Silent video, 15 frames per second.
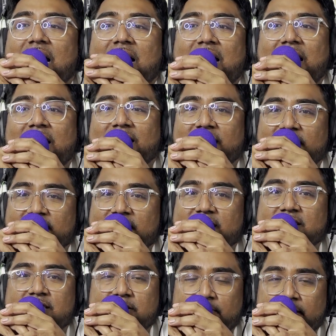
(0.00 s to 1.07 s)
I think
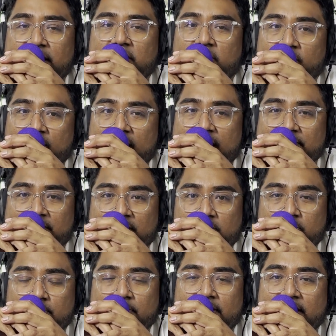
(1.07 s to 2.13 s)
this is being overhyped a
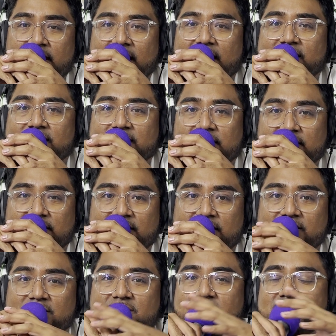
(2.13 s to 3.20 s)
little bit as
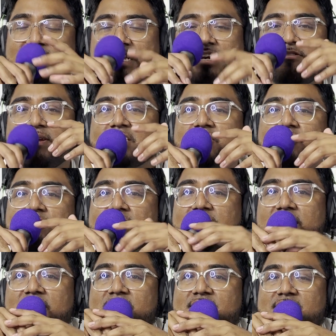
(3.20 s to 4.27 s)
a generational
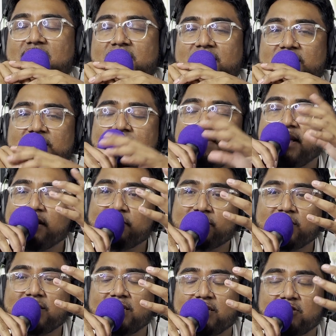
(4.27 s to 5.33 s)
change. I think the main
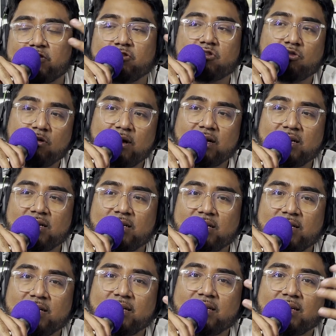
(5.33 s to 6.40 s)
one is Ochoa
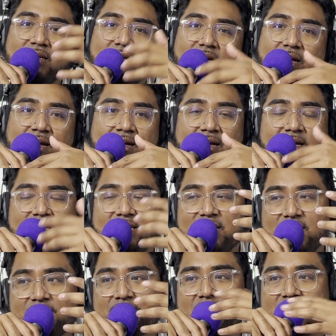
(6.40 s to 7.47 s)
and
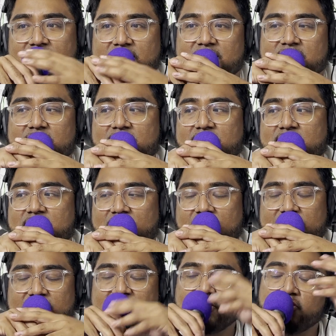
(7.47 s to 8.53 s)
Henry Martin.
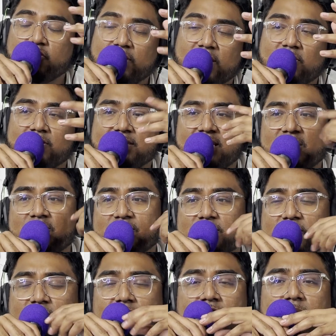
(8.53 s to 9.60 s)
I think Chucky Lozano is
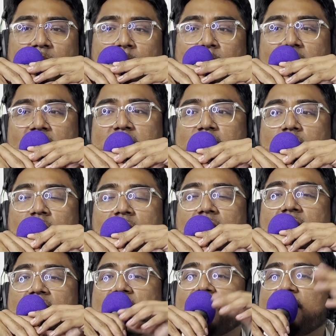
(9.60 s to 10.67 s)
still going to be part of the
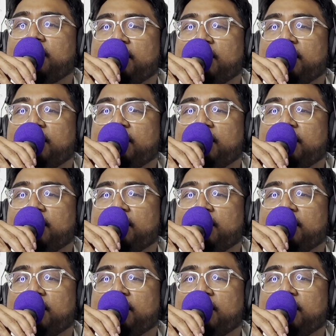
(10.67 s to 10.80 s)
squad.